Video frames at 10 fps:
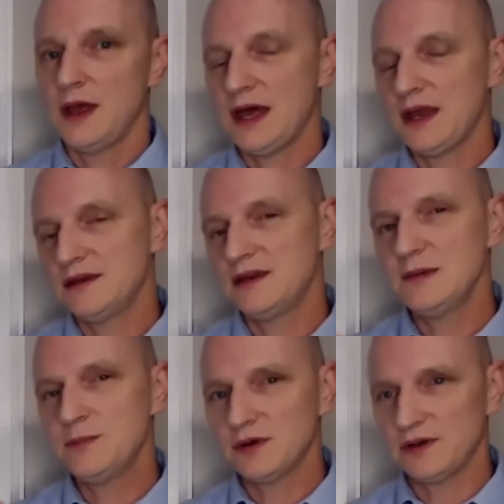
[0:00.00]
At a
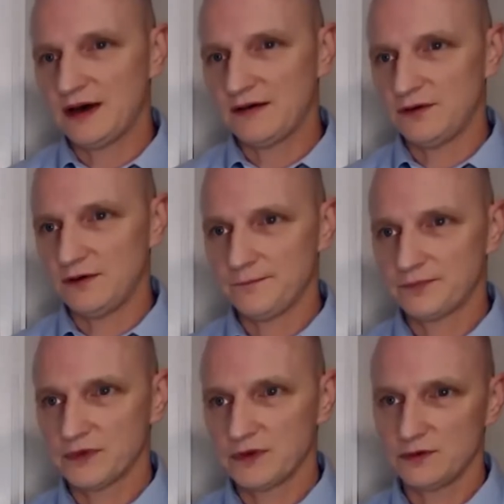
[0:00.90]
deeper level,
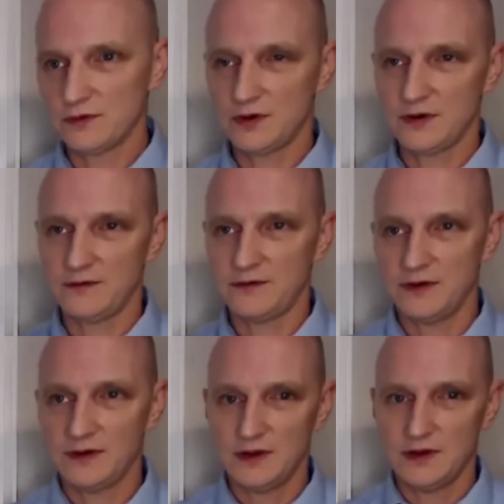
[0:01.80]
sort of
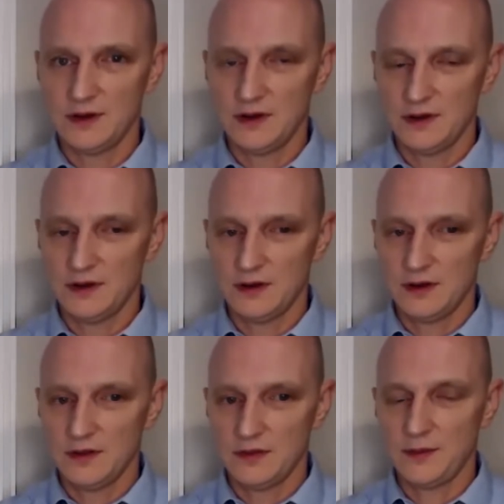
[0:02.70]

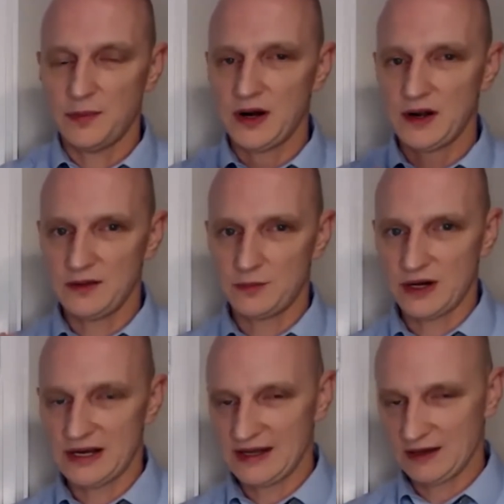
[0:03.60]
the part of the
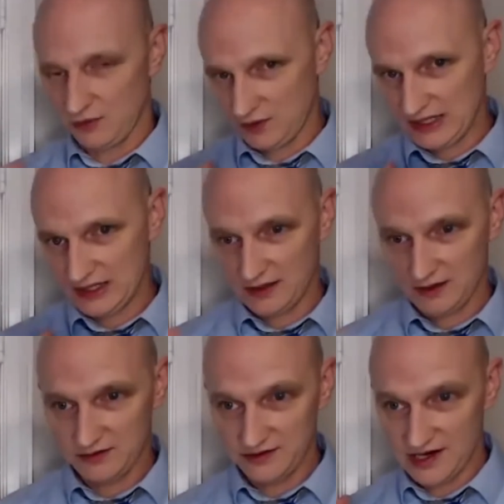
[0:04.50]
brain that we
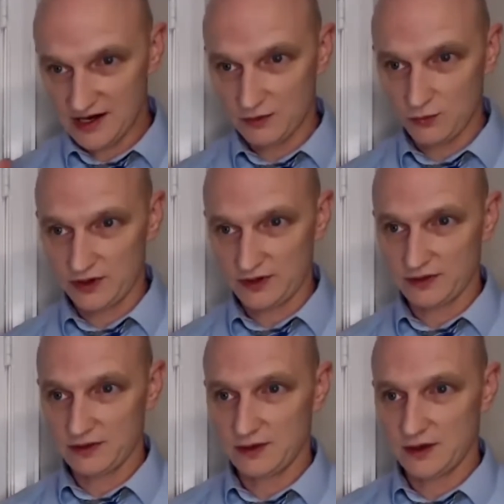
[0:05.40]
share with
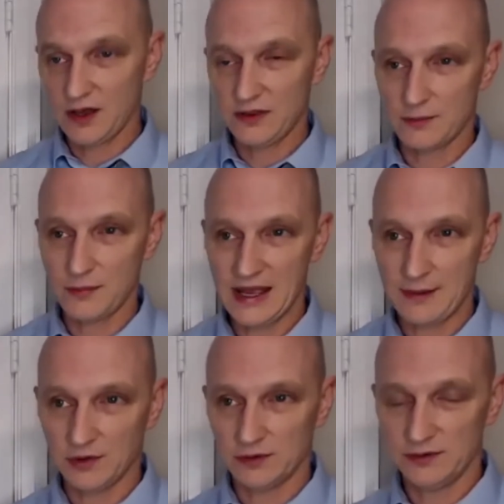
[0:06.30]
other
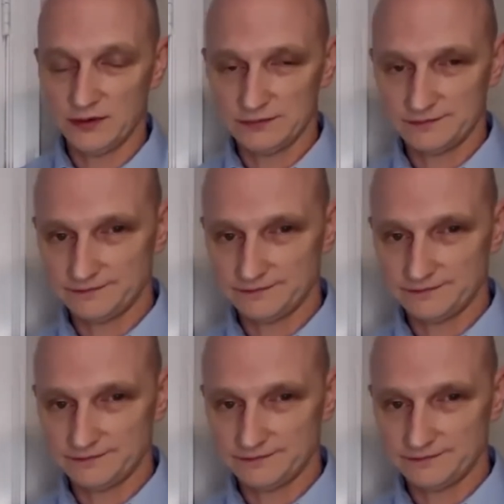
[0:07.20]
mammals,